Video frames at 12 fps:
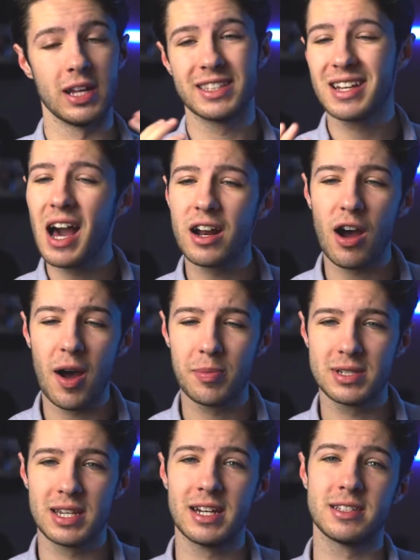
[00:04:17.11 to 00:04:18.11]
It's kind of
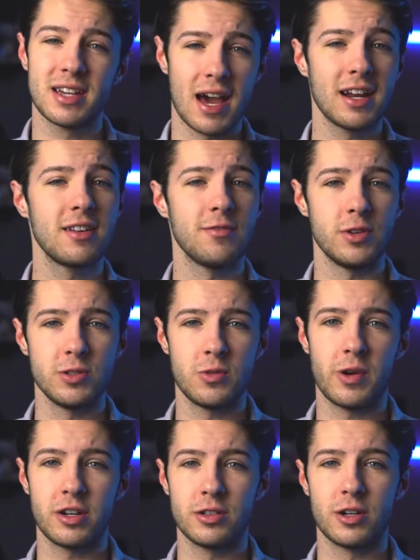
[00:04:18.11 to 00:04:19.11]
opposite. It's kind of confusing
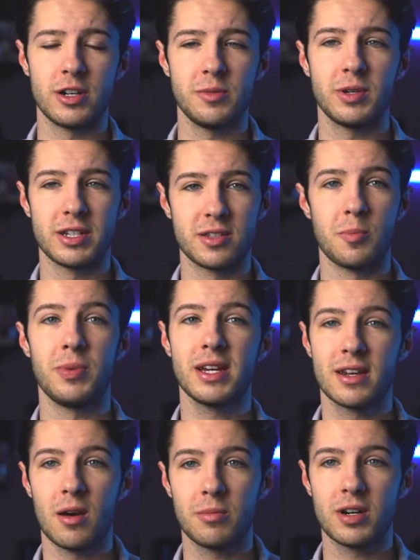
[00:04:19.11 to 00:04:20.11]
when you're learning, because the big
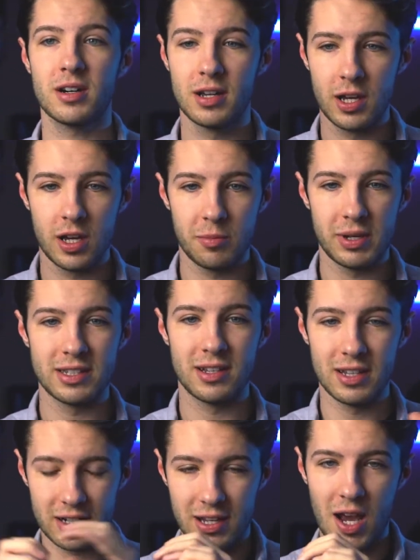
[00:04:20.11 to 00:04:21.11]
number means a
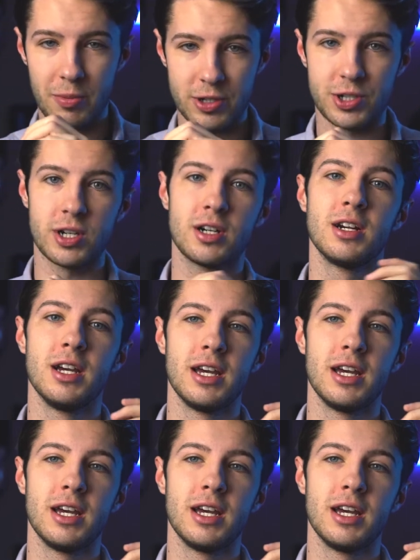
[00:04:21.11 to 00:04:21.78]
little aperture,